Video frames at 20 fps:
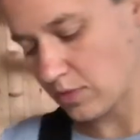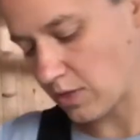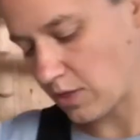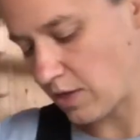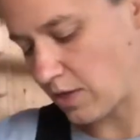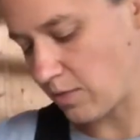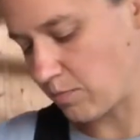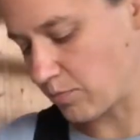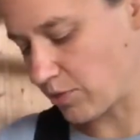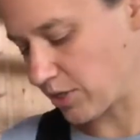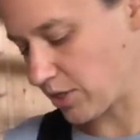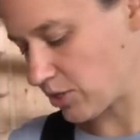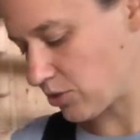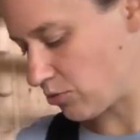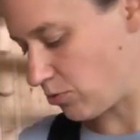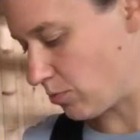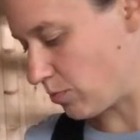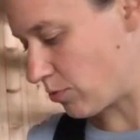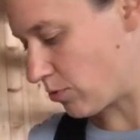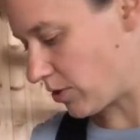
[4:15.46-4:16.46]
And bring it
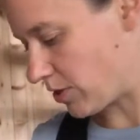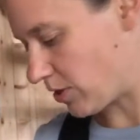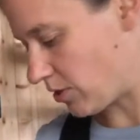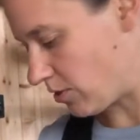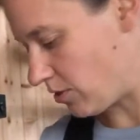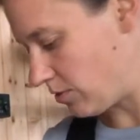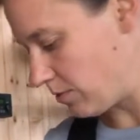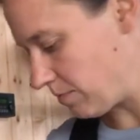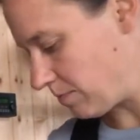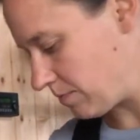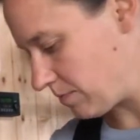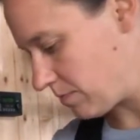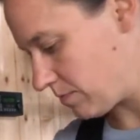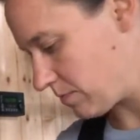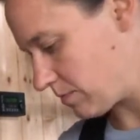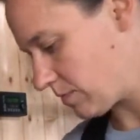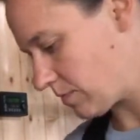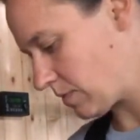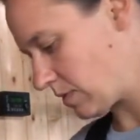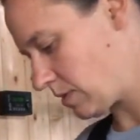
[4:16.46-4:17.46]
to a boil.
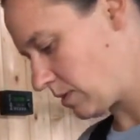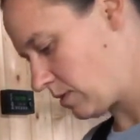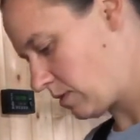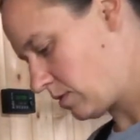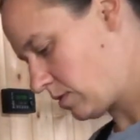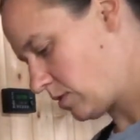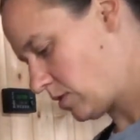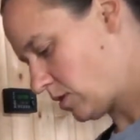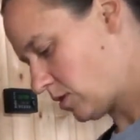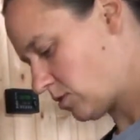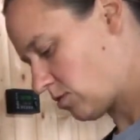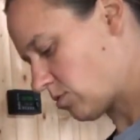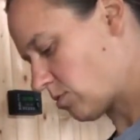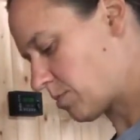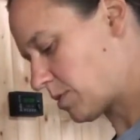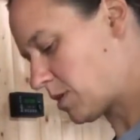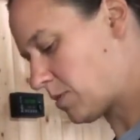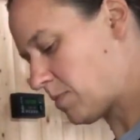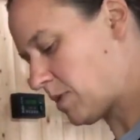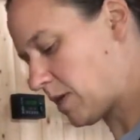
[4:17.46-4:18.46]
So I'm
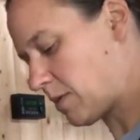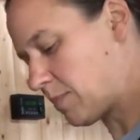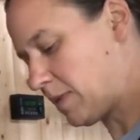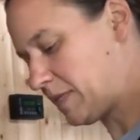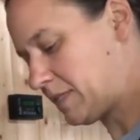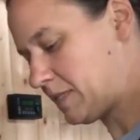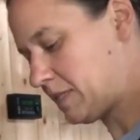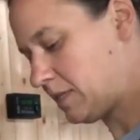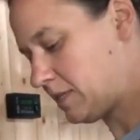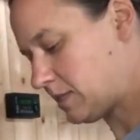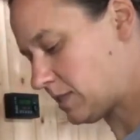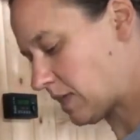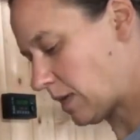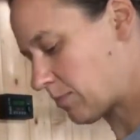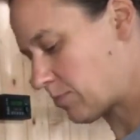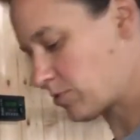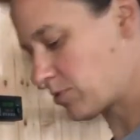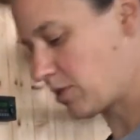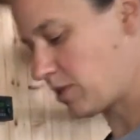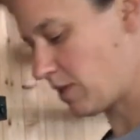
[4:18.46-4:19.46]
going to make my tea
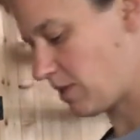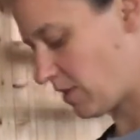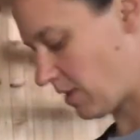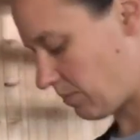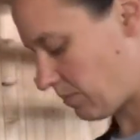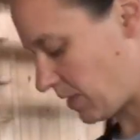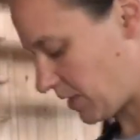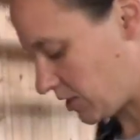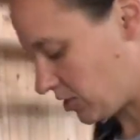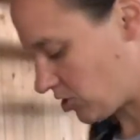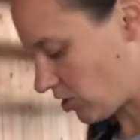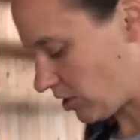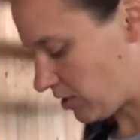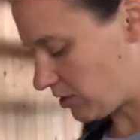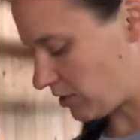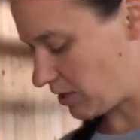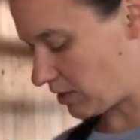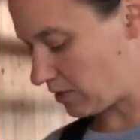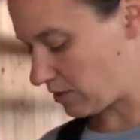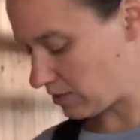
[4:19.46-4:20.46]
separately and then make a
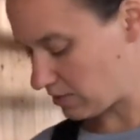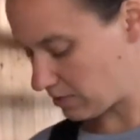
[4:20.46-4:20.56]
jelly.